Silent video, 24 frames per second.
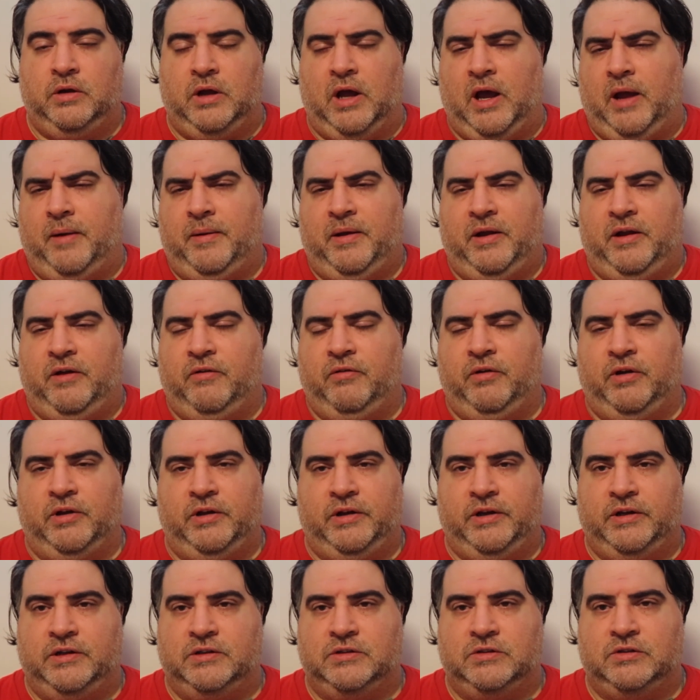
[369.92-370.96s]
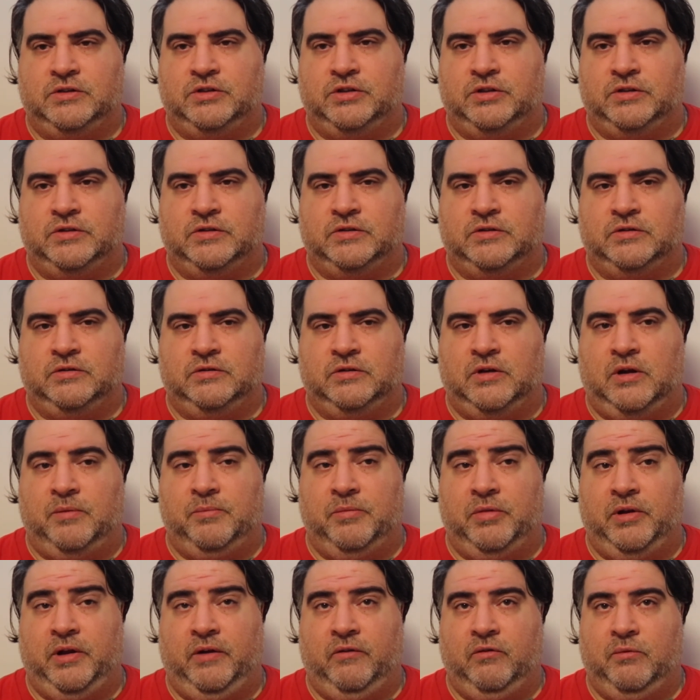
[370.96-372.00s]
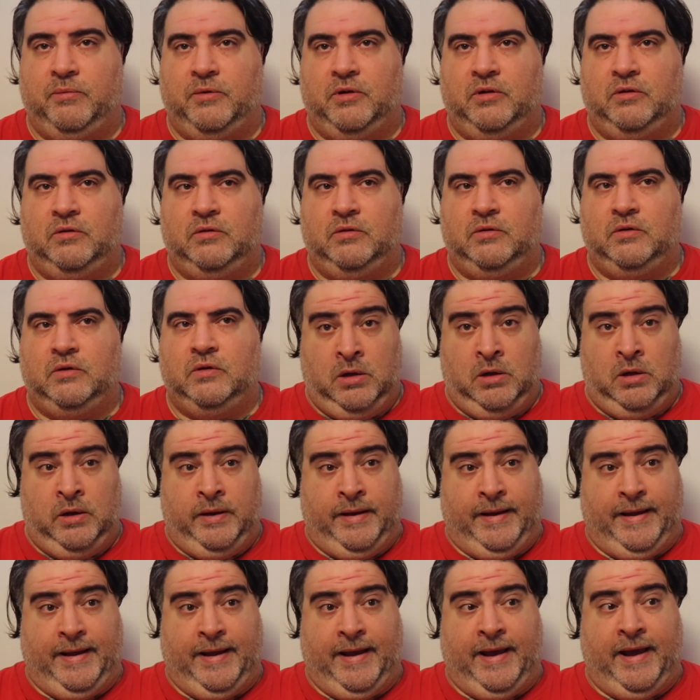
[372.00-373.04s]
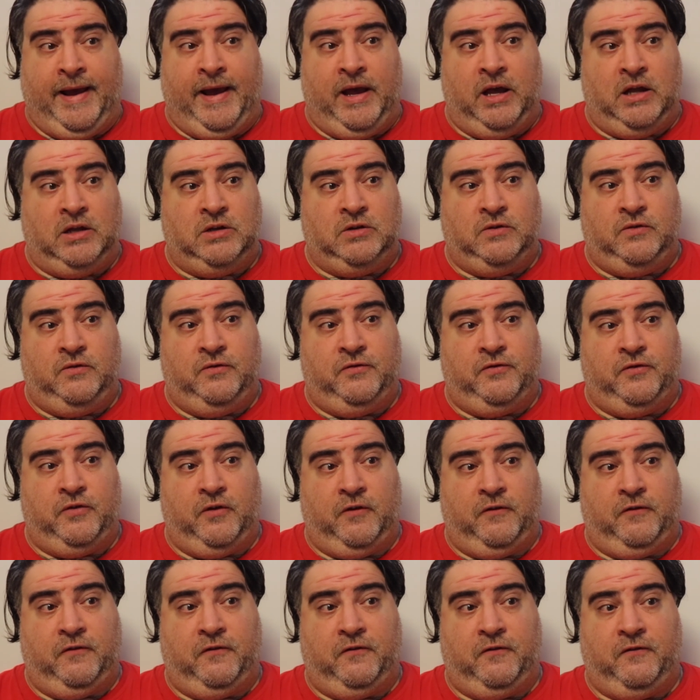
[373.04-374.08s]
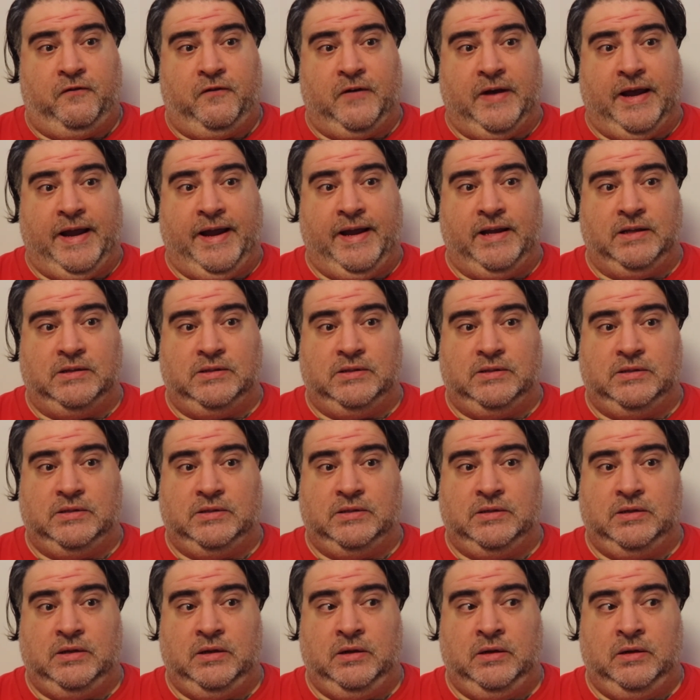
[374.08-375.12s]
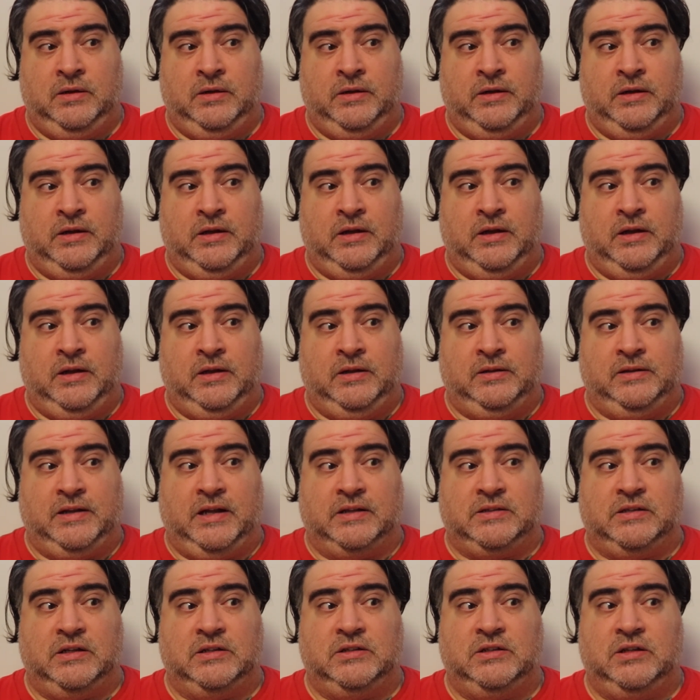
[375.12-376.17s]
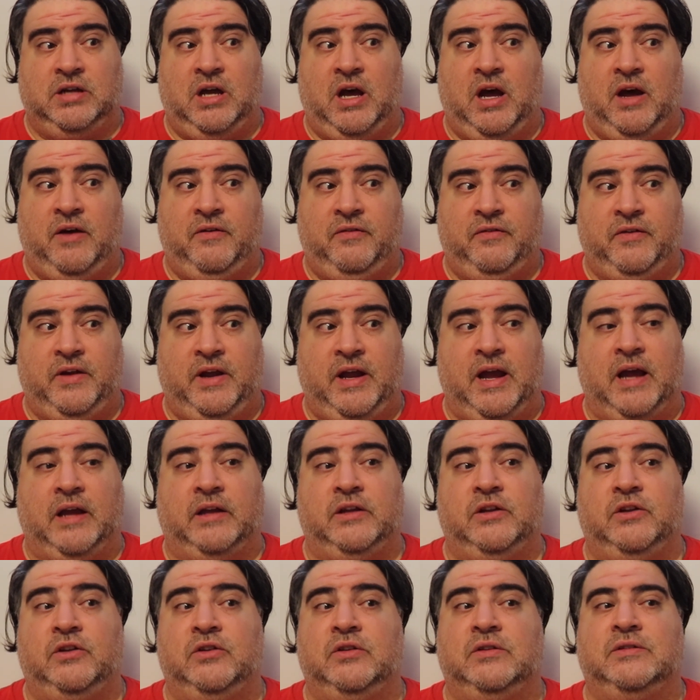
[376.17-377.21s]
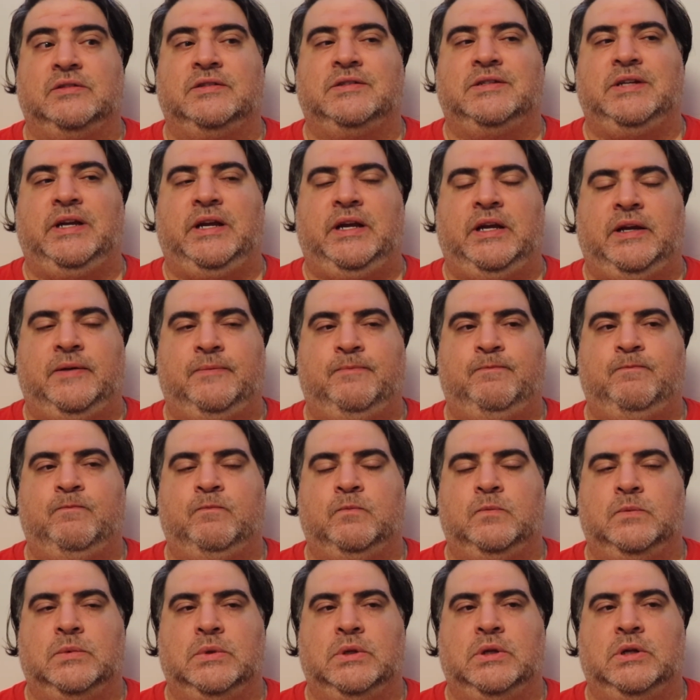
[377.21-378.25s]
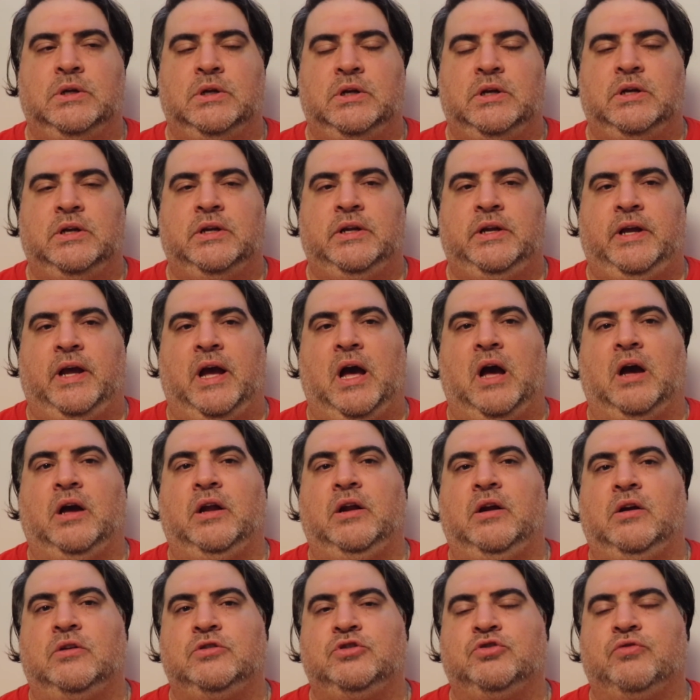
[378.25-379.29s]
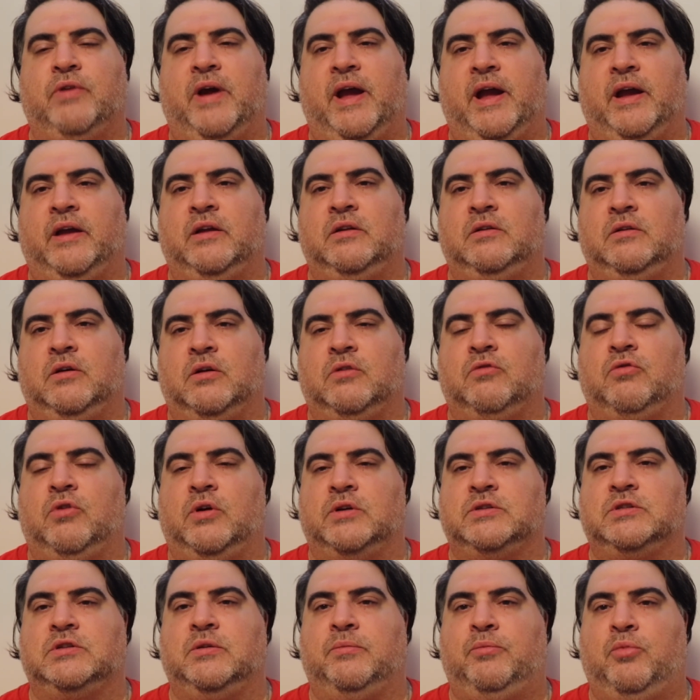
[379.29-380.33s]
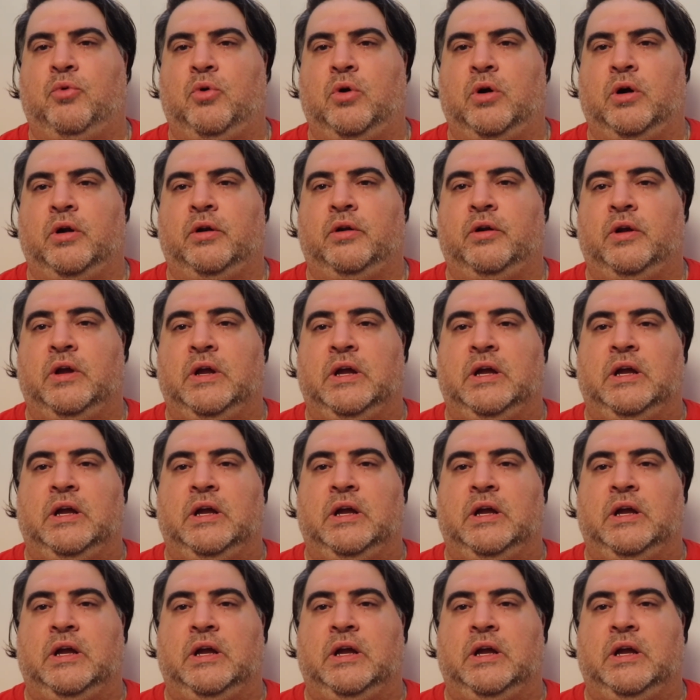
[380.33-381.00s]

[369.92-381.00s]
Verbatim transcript: I mean, he really is just unbelievable. And for fights, that's a toughie. See, yeah, I'm going to go Dragon across the board.